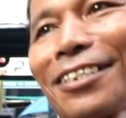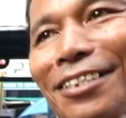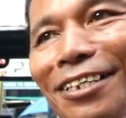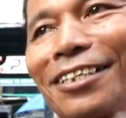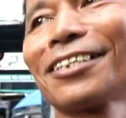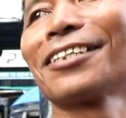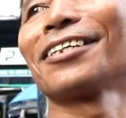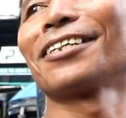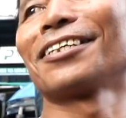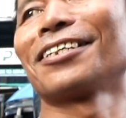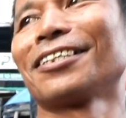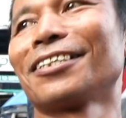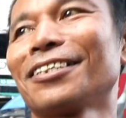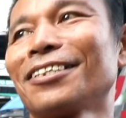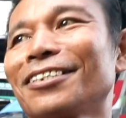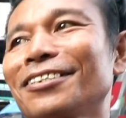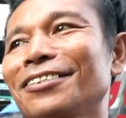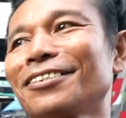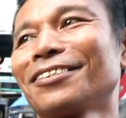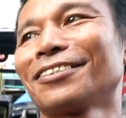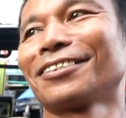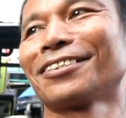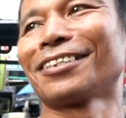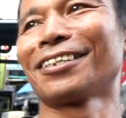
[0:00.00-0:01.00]
Yeah. And,
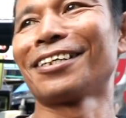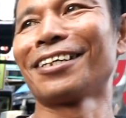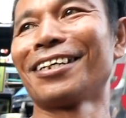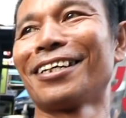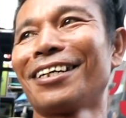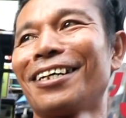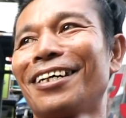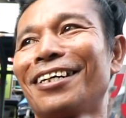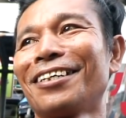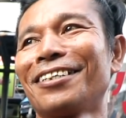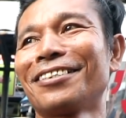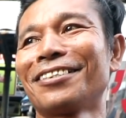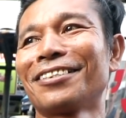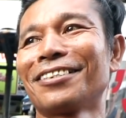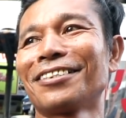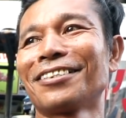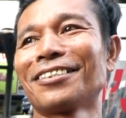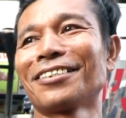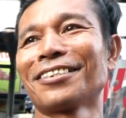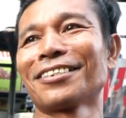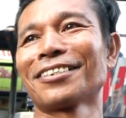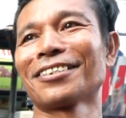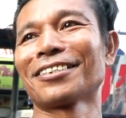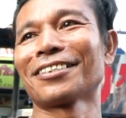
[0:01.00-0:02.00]
and, and why did you
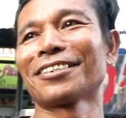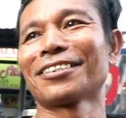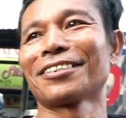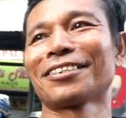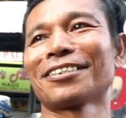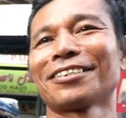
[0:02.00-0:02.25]
change? Why